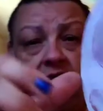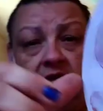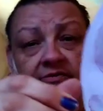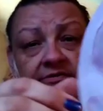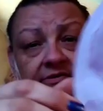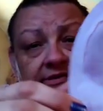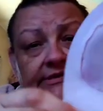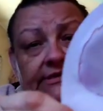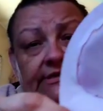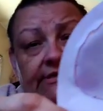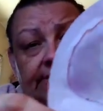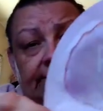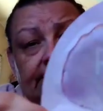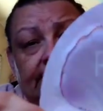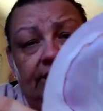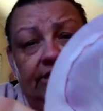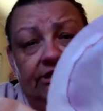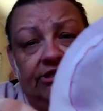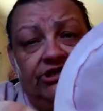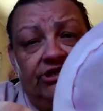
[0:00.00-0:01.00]
it even says
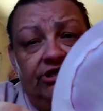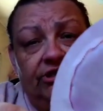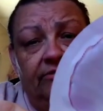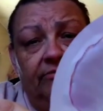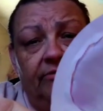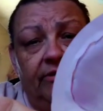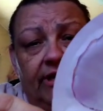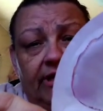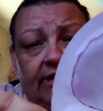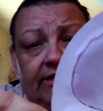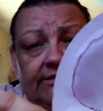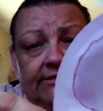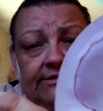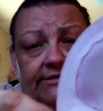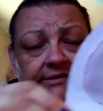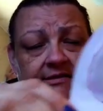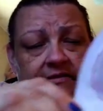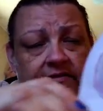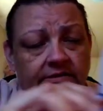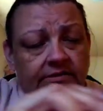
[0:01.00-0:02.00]
on a sheet
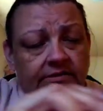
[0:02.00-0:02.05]
mask.